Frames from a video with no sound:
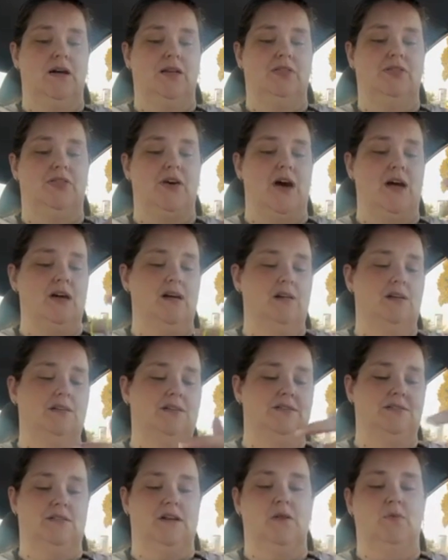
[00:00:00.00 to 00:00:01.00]
That kind of
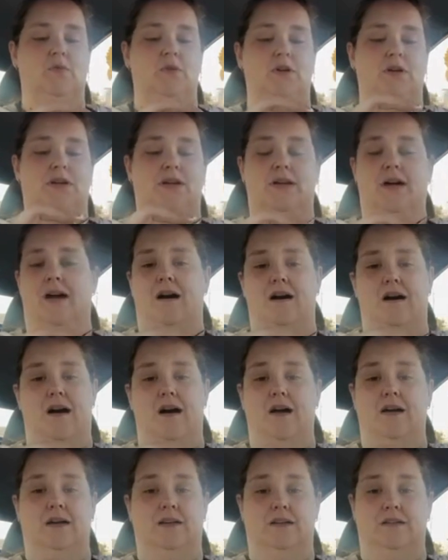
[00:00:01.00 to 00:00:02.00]
design work, yeah,
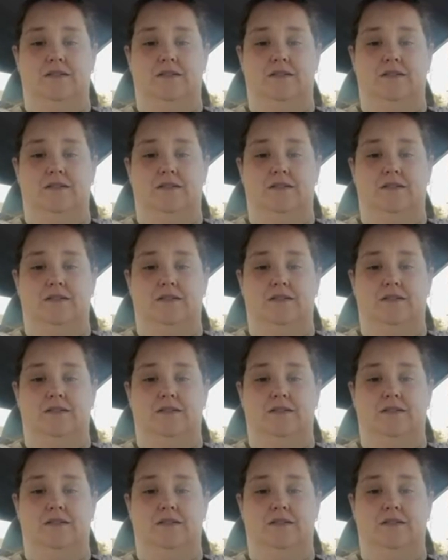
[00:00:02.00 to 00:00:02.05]
I